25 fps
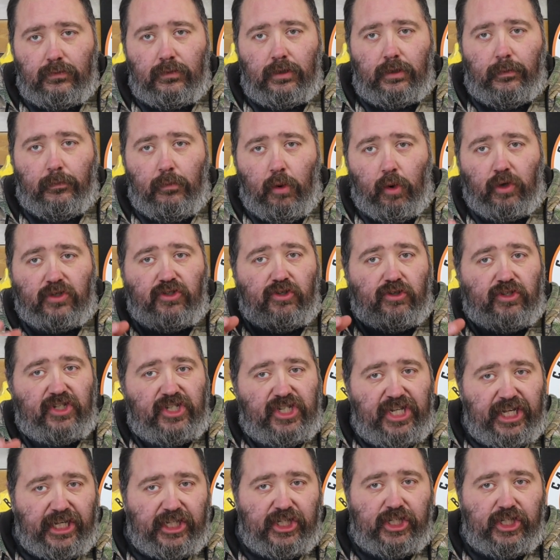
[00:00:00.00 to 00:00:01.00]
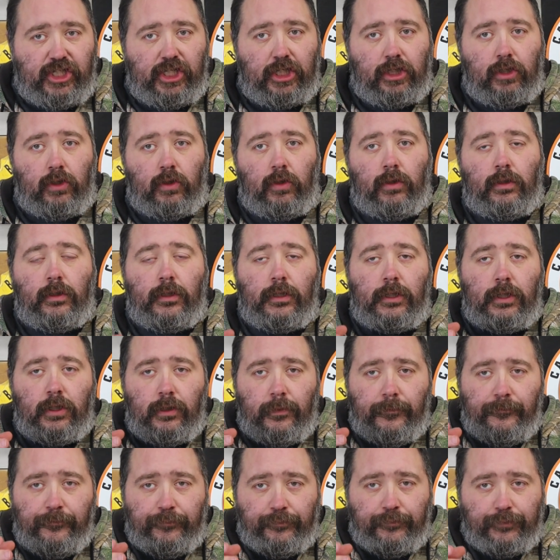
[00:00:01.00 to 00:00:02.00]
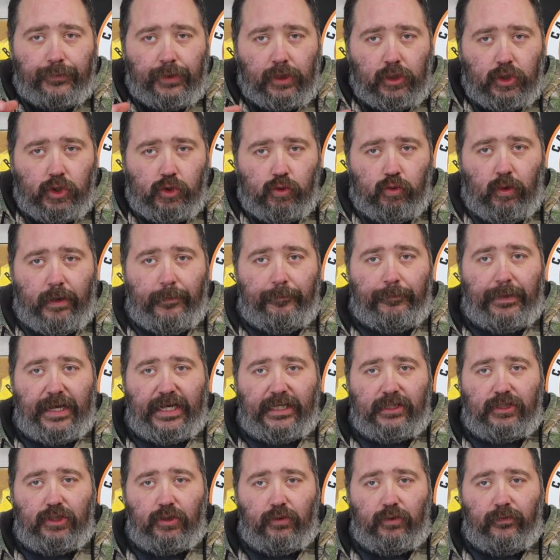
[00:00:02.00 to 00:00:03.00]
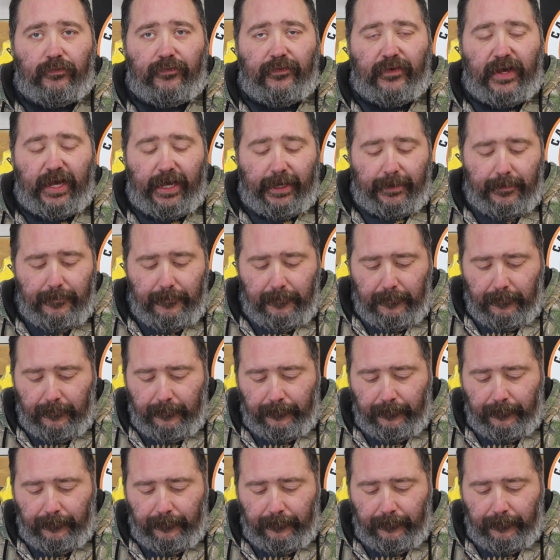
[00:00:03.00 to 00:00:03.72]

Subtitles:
the more traditional shrimp etouffee.